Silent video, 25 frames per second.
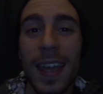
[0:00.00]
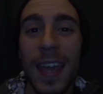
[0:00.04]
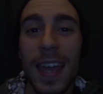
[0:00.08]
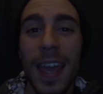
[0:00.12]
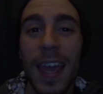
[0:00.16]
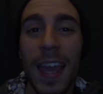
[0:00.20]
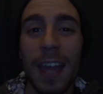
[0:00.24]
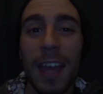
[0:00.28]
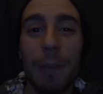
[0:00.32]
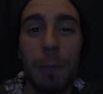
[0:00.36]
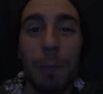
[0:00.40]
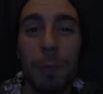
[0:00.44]

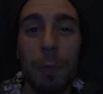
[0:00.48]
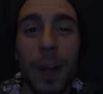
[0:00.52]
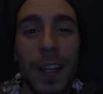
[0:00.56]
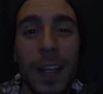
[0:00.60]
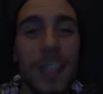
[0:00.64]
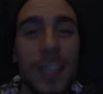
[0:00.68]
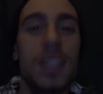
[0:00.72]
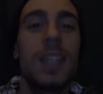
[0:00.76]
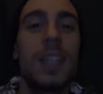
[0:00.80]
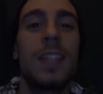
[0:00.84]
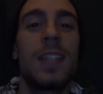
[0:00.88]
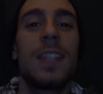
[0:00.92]
And
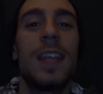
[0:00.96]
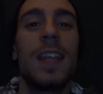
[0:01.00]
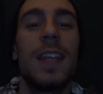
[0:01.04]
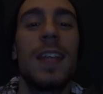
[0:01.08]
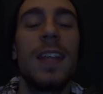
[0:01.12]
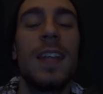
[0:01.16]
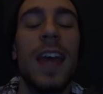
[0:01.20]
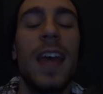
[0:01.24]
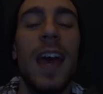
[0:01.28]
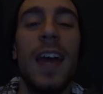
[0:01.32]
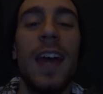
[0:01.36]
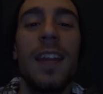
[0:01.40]
right as I
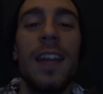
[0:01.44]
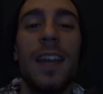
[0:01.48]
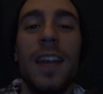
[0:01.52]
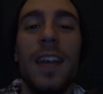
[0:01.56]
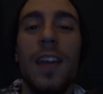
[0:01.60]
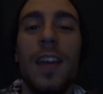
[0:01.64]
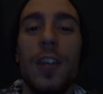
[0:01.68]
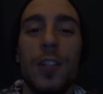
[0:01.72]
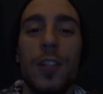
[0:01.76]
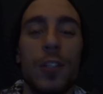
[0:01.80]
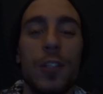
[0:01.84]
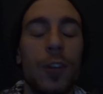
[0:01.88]
said that,
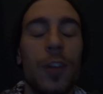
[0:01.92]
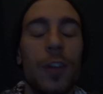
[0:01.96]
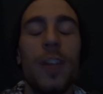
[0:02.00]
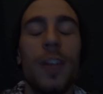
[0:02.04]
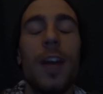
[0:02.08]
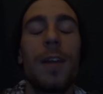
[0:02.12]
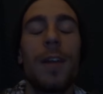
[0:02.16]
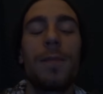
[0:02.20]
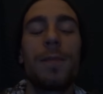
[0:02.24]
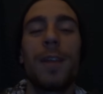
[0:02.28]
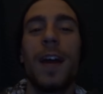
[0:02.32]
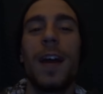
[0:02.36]
sure
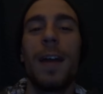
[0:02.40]
enough,